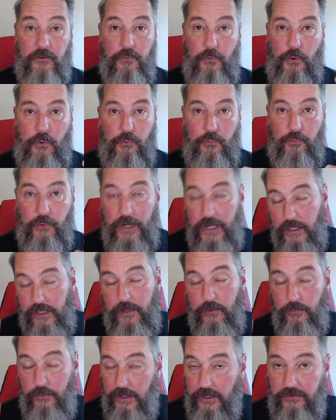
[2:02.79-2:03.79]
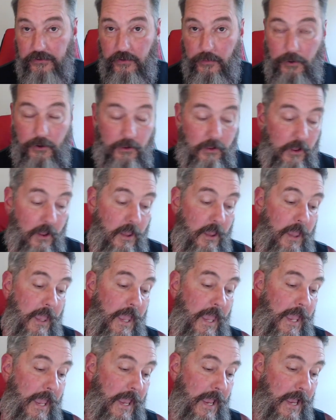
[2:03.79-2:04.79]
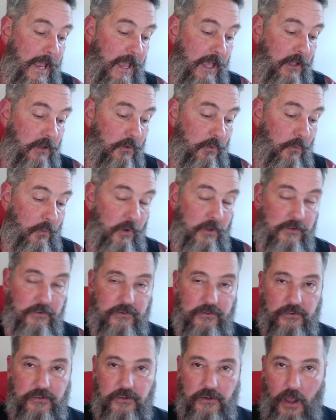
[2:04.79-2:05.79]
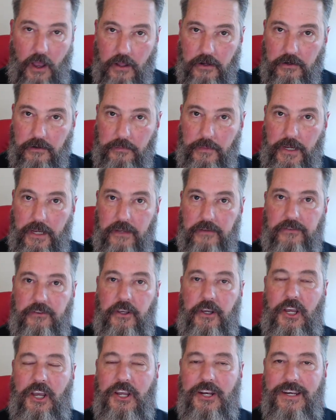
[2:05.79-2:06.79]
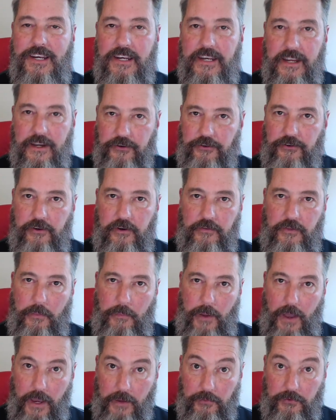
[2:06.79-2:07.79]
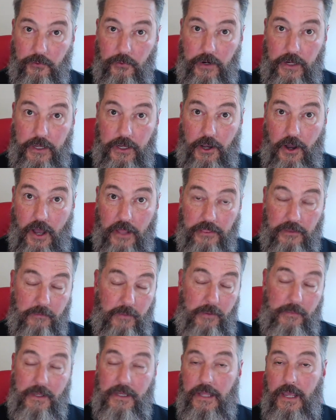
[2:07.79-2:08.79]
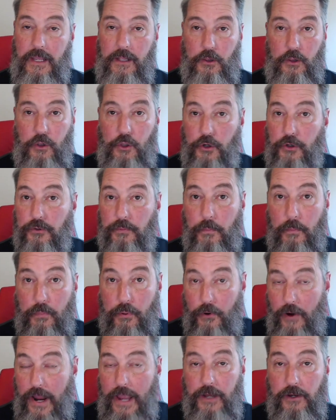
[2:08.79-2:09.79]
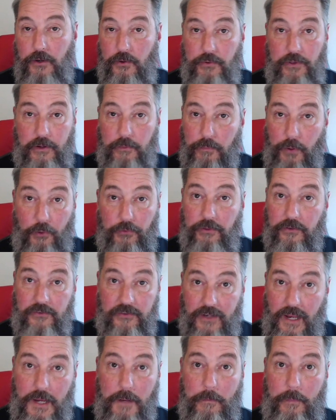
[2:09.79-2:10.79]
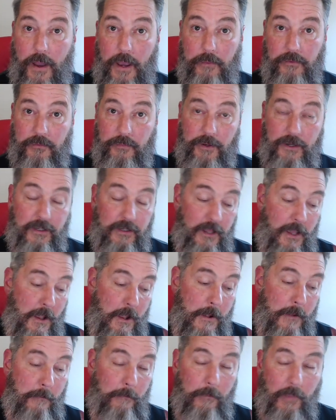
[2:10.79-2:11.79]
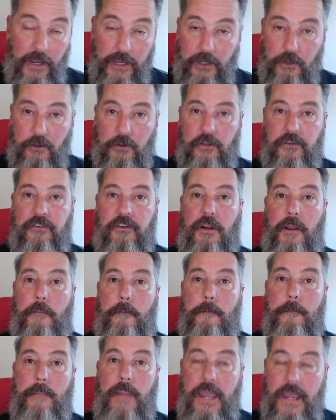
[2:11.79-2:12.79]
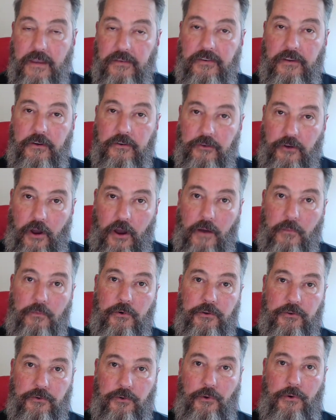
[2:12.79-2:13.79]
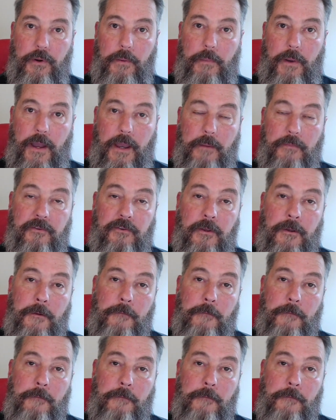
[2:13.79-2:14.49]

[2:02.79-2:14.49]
were really reasonable. And what stunned me is the condition of the pipes when I got them. I mean, they looked brand new. They're both estate pipes, but Michael does an amazing job restoring pipes.